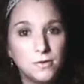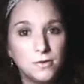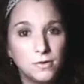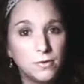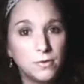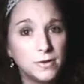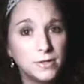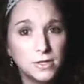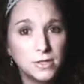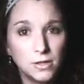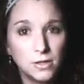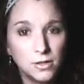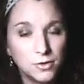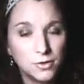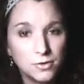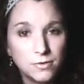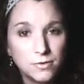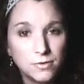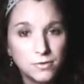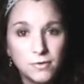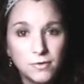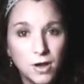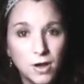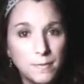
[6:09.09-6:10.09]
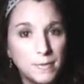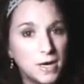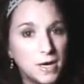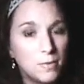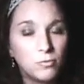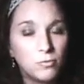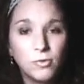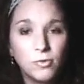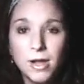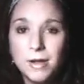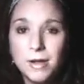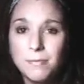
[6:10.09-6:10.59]
they're going to learn from, and
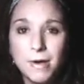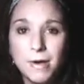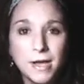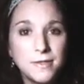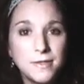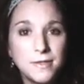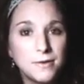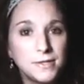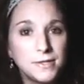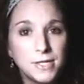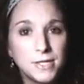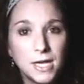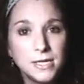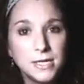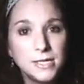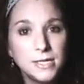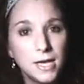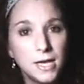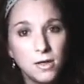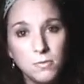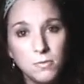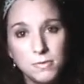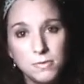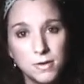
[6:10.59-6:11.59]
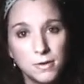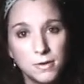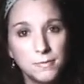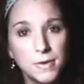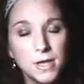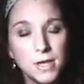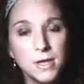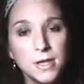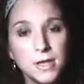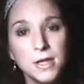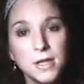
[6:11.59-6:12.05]
I'm right by their side to help them.